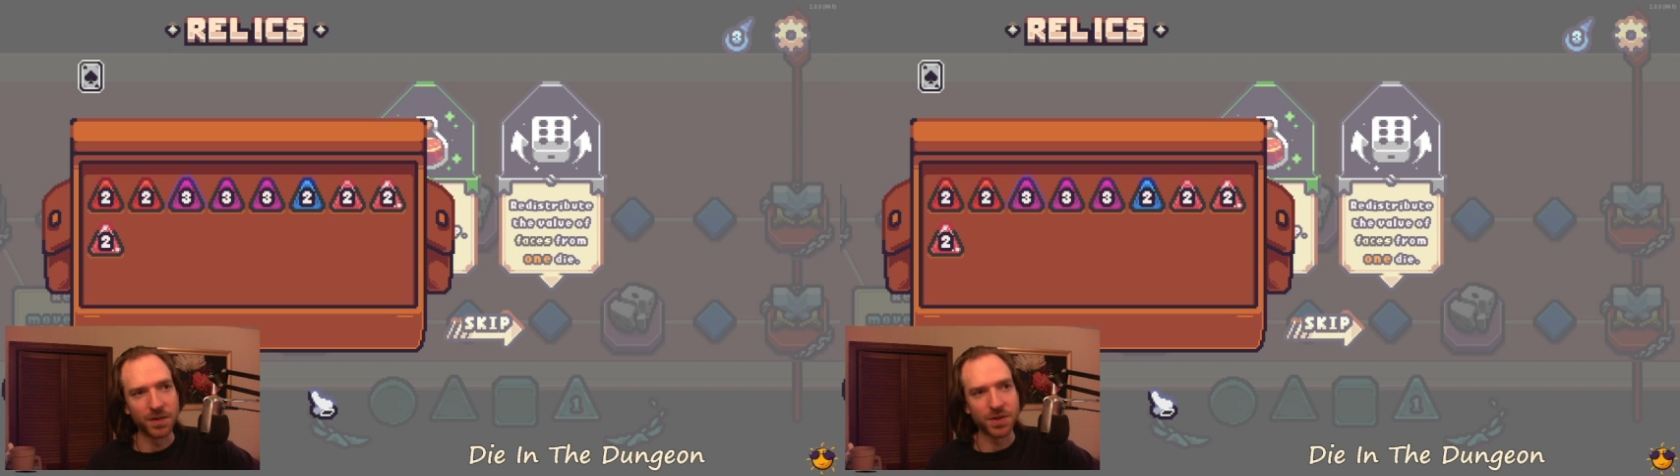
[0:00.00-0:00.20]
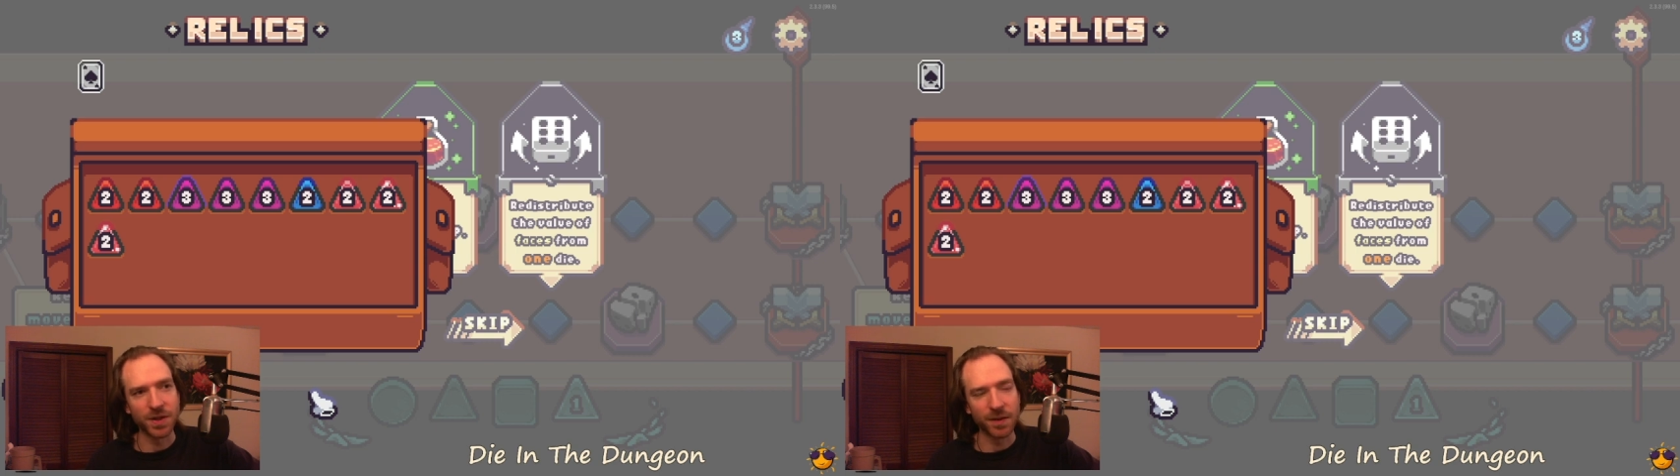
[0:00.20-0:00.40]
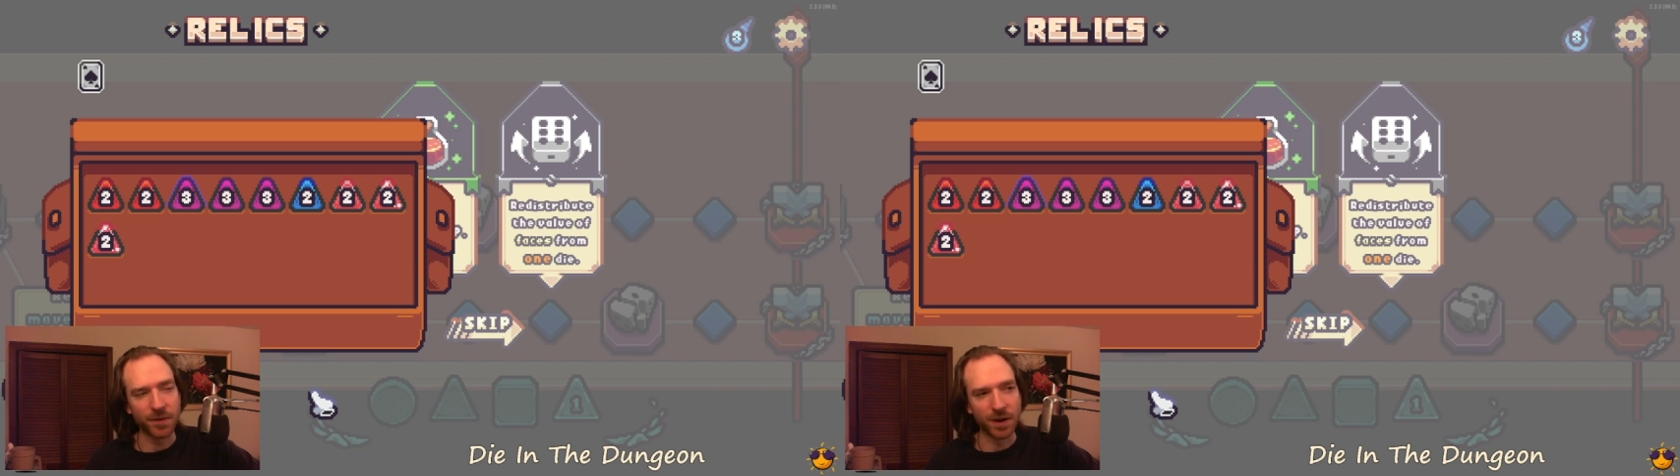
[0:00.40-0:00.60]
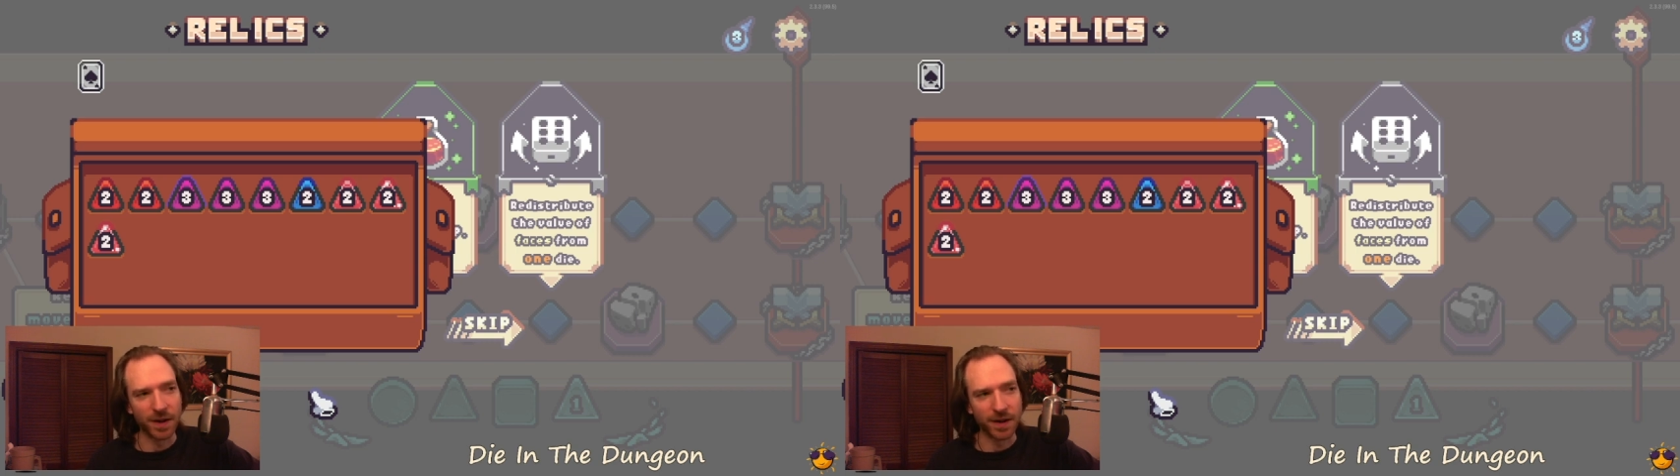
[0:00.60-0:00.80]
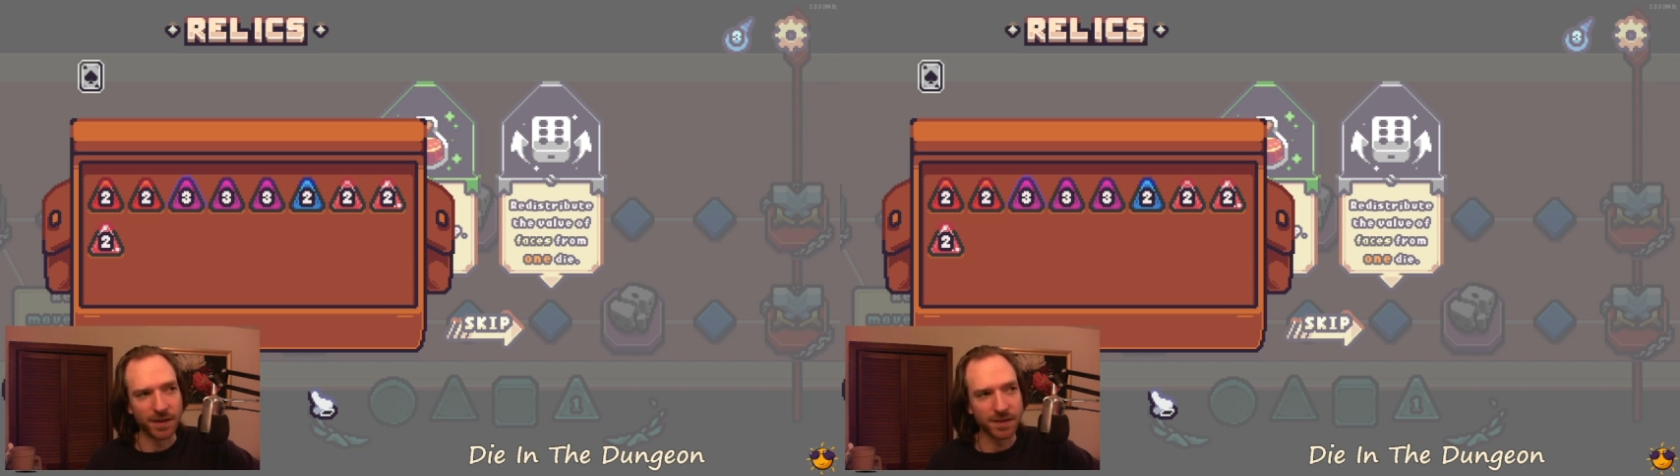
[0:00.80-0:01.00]
just, I figured
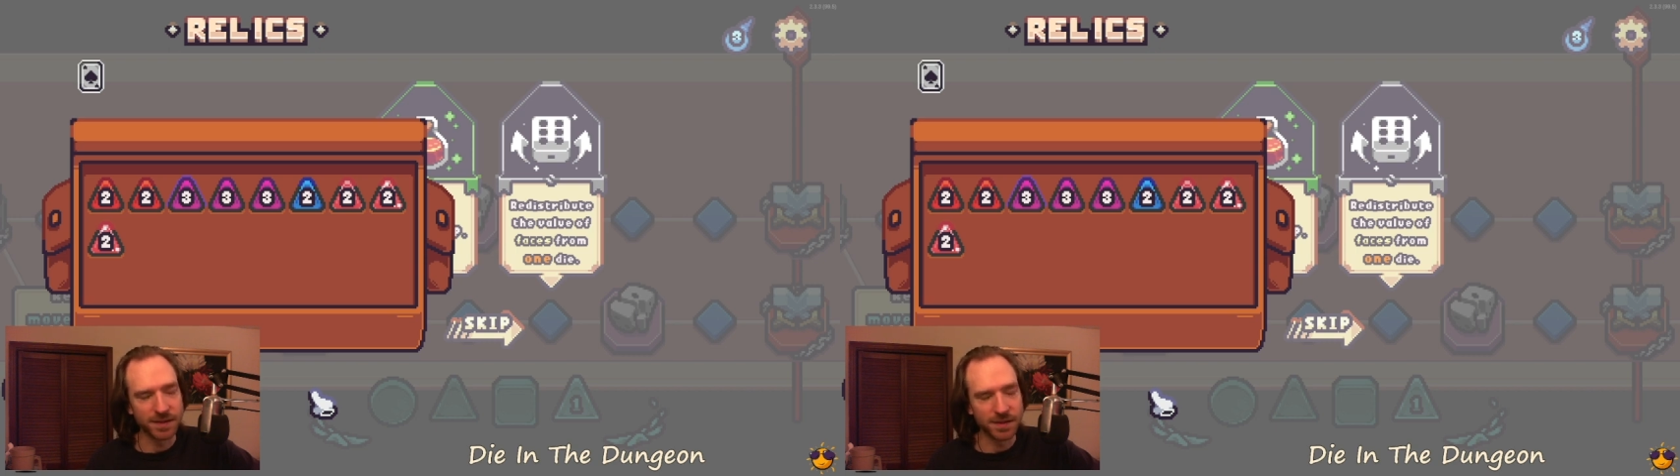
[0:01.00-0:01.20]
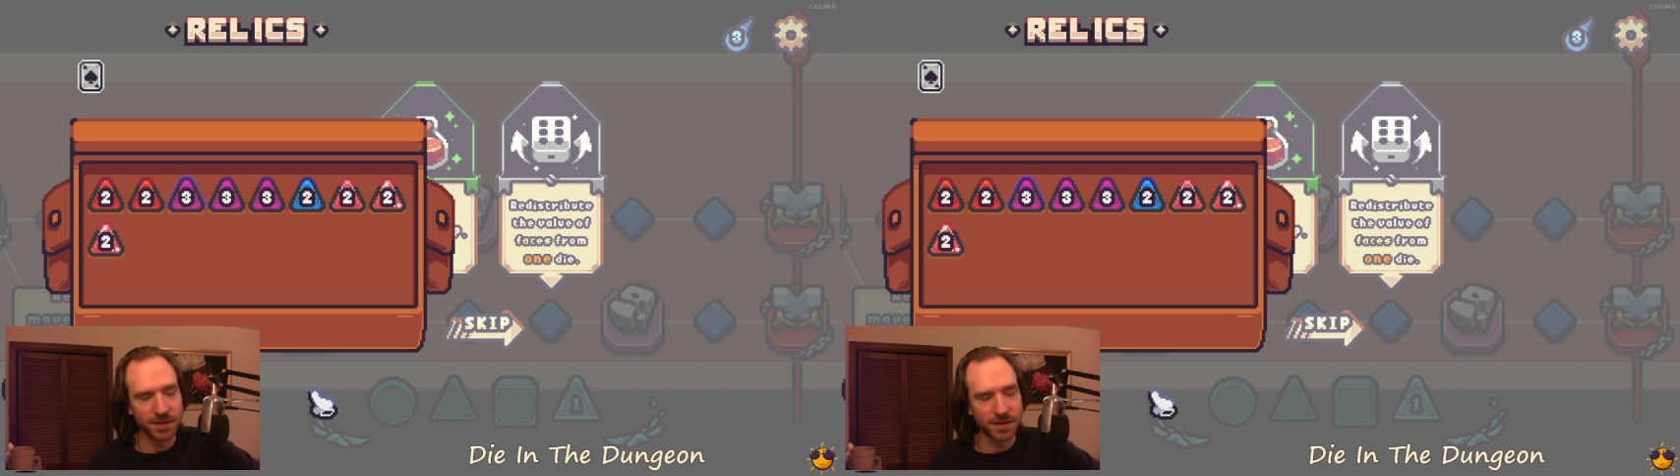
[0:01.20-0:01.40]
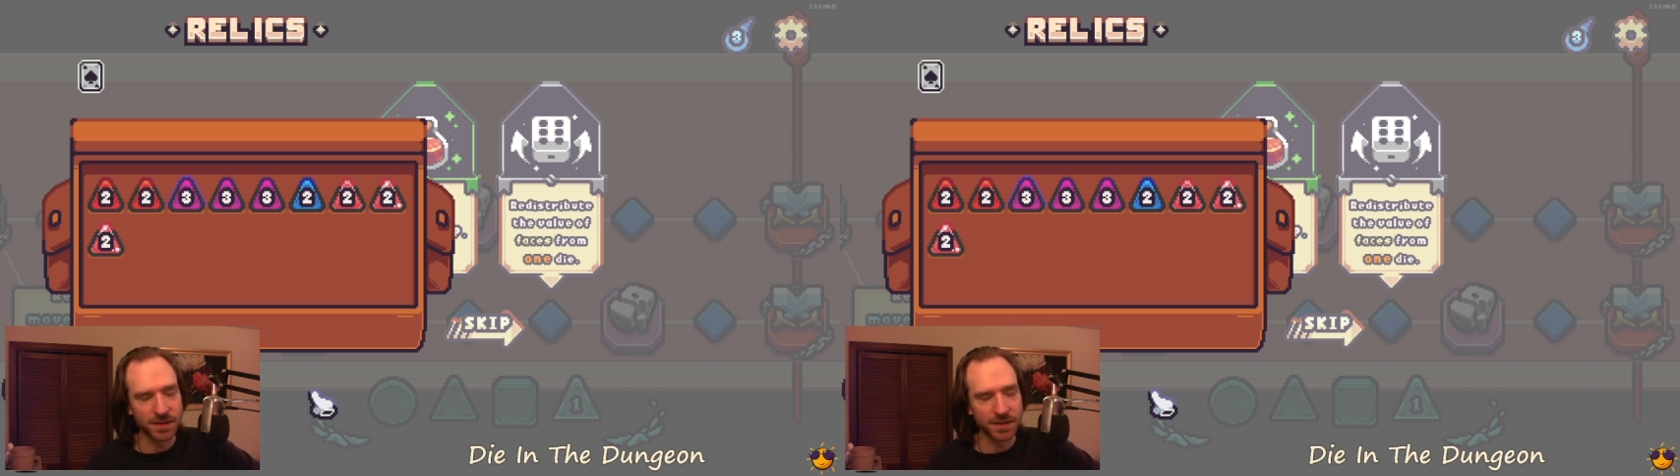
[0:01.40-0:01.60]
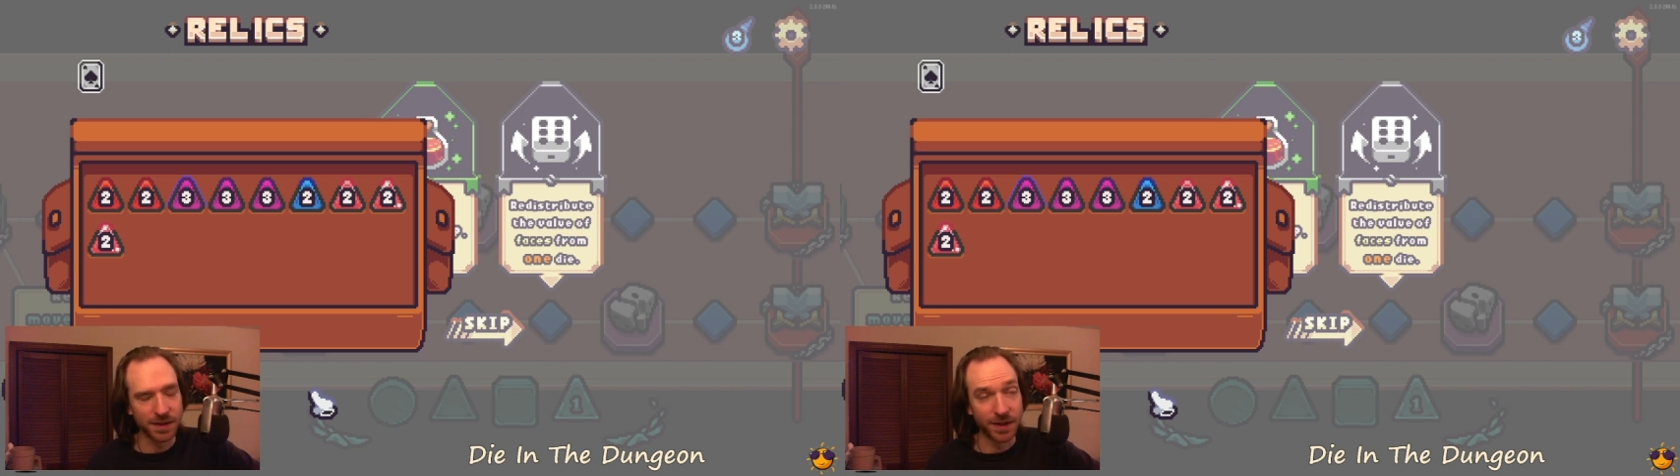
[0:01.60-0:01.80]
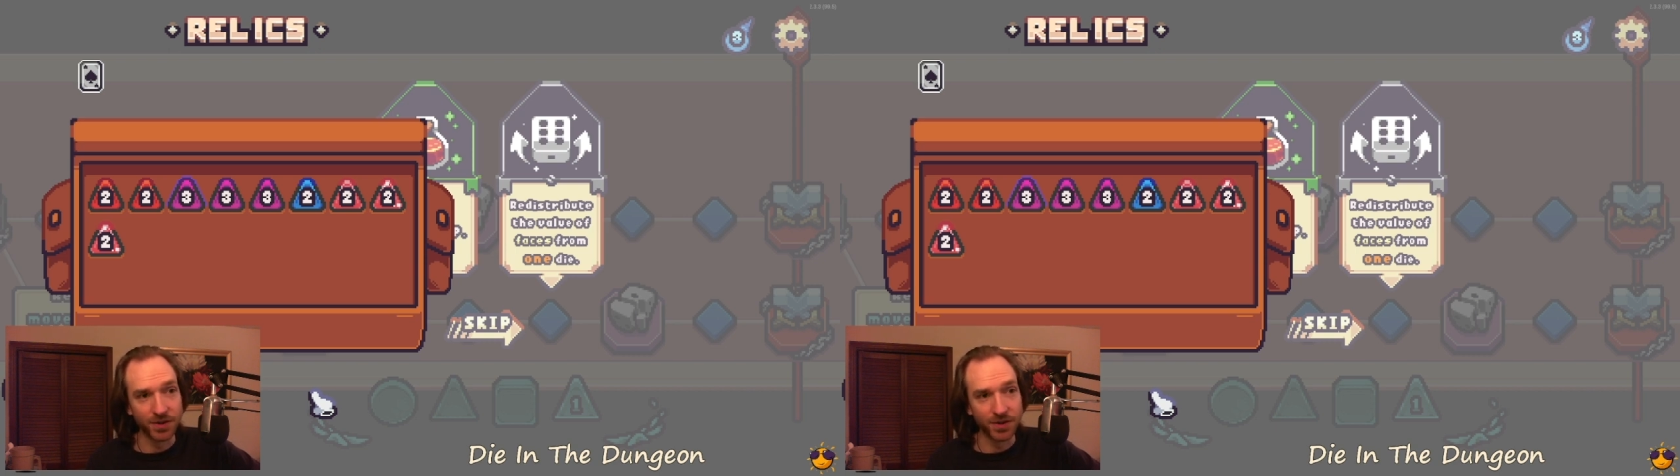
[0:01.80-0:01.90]
I'd let